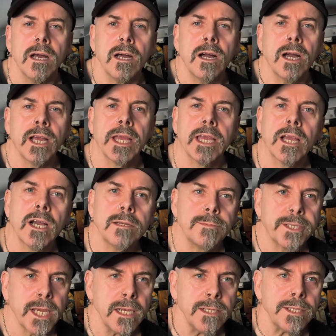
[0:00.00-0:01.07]
Hi,
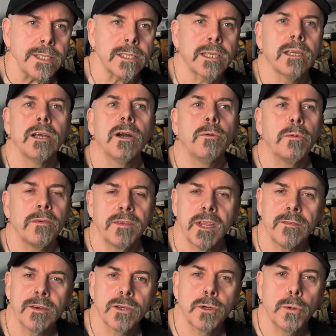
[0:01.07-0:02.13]
I'm Jazz with
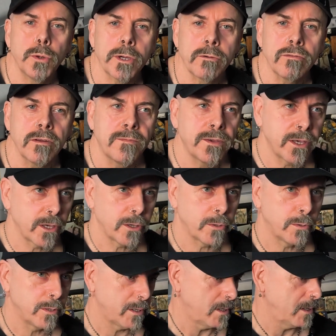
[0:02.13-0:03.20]
another quick
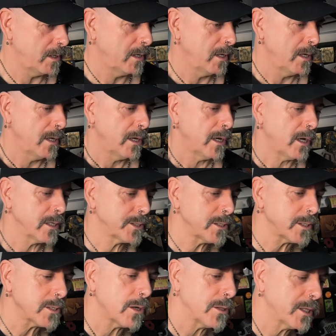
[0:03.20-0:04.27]
review. I
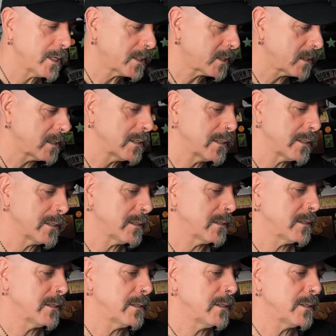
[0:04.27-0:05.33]
just got this
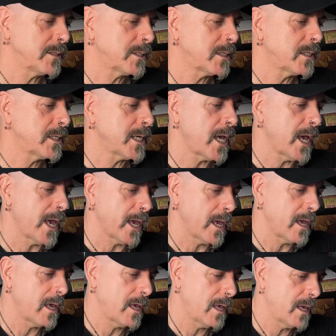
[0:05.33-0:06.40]

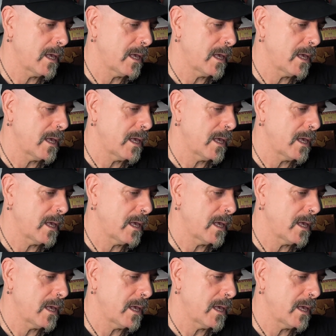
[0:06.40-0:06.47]
today,